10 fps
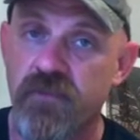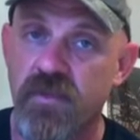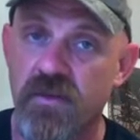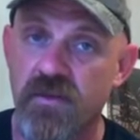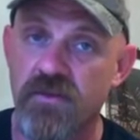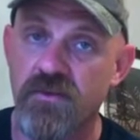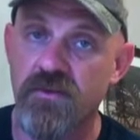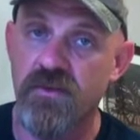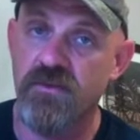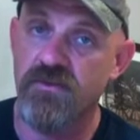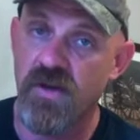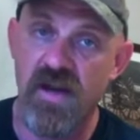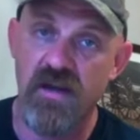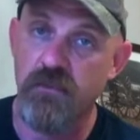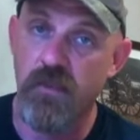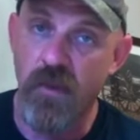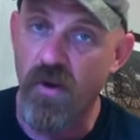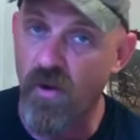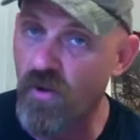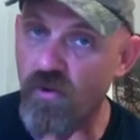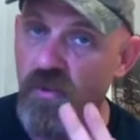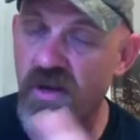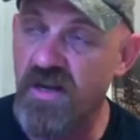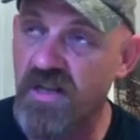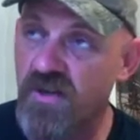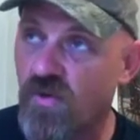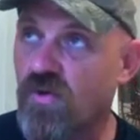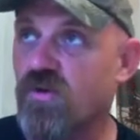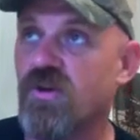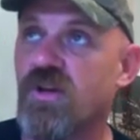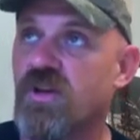You can try and borrow money or